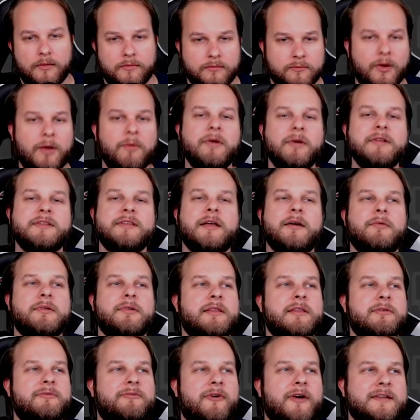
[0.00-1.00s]
What
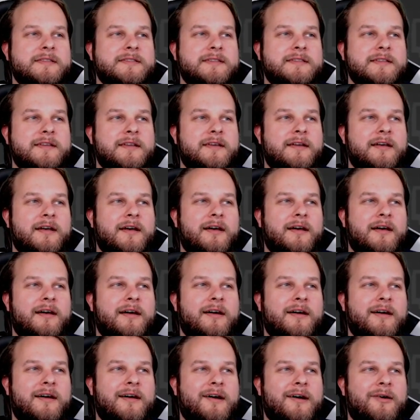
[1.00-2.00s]
the fuck's
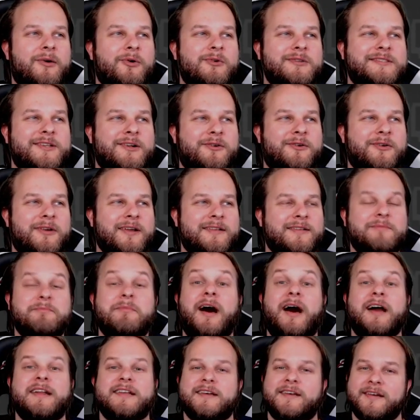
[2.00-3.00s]
the... Who's the...
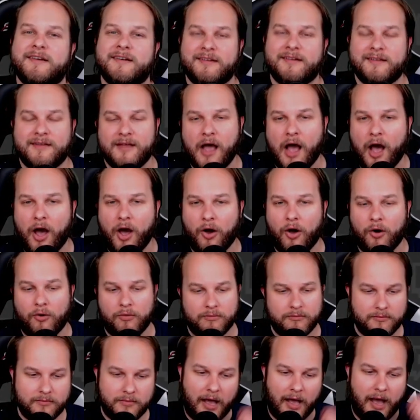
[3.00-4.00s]
Monica. Oh,
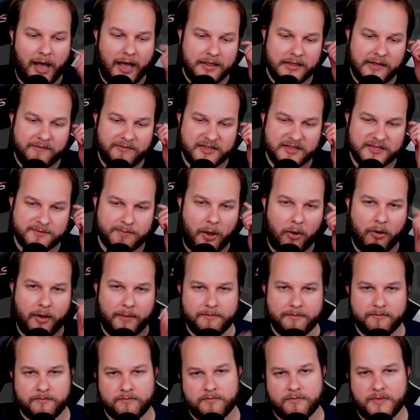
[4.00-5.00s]
I love this poem.
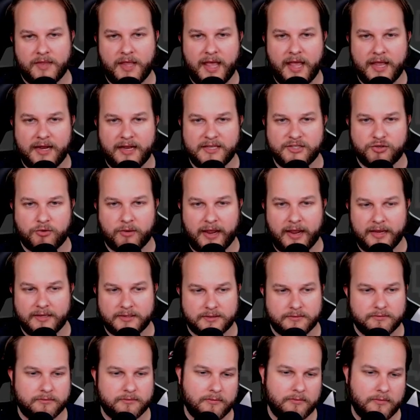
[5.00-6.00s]
It is great.
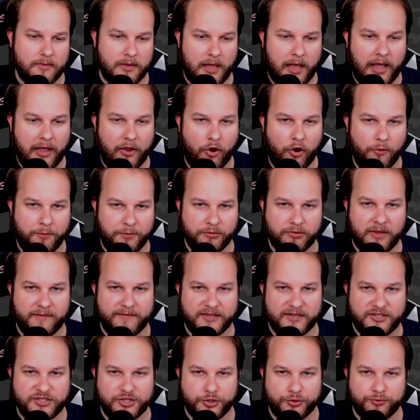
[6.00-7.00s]
I hope you love
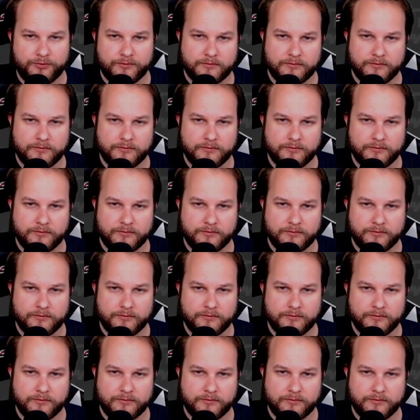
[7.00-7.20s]
it too.